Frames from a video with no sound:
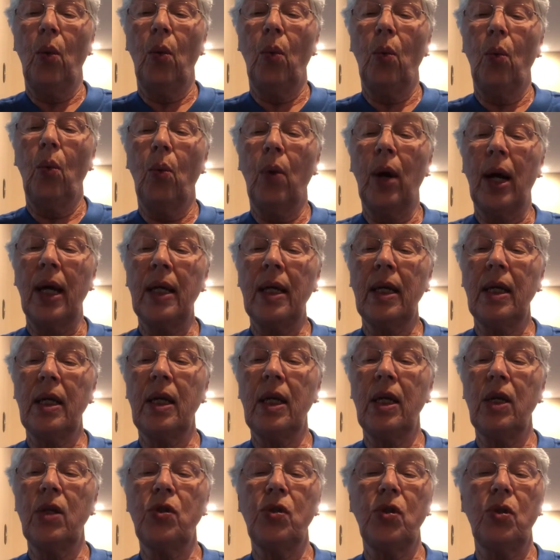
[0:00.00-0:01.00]
What
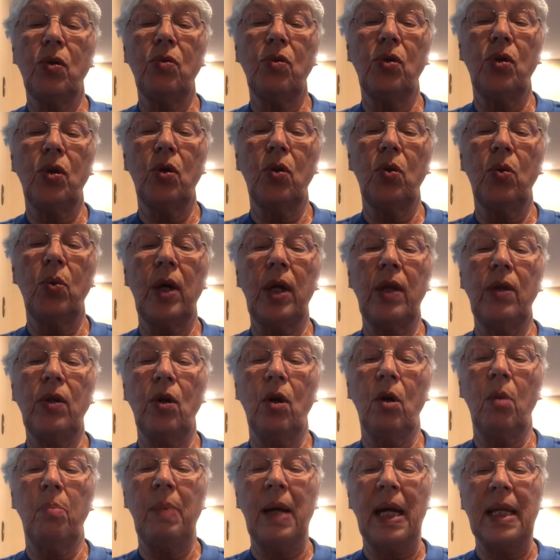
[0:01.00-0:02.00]
did you do with
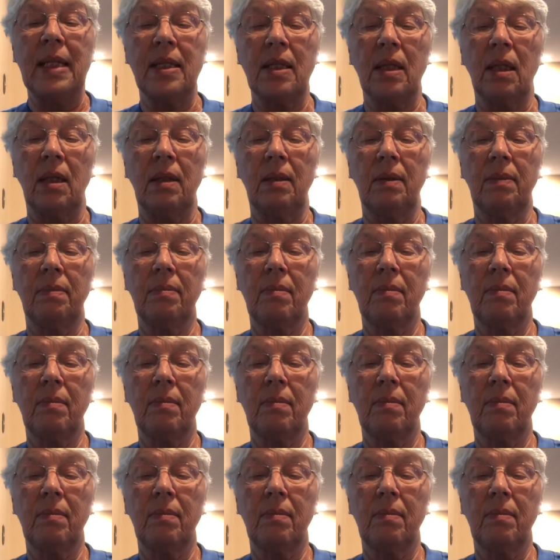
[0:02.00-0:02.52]
your pencil?